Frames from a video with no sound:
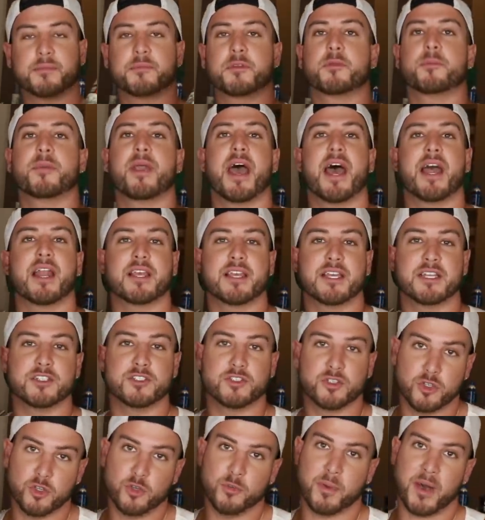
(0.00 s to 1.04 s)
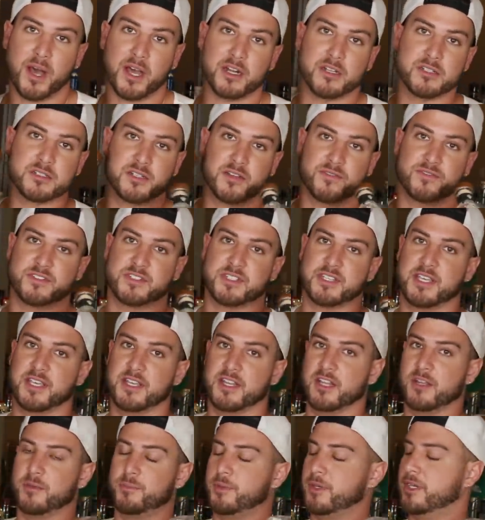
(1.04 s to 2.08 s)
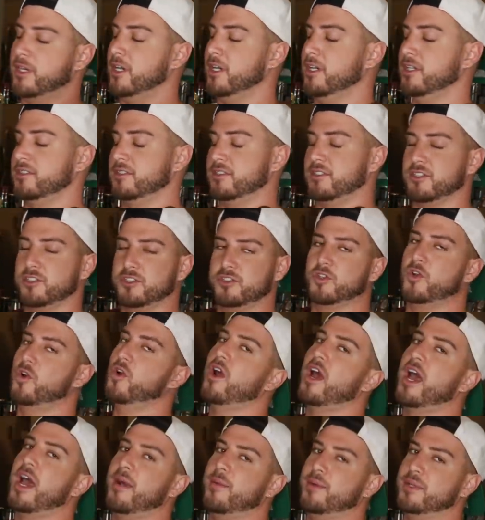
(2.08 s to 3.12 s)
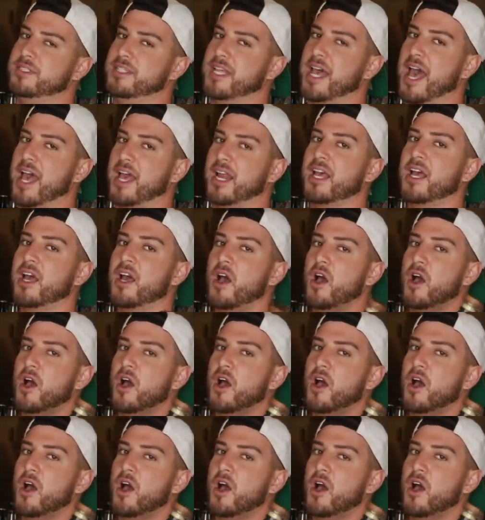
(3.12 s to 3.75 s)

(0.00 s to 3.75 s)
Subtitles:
I'm gonna be adding in 2 bottles of tequila because the store I was at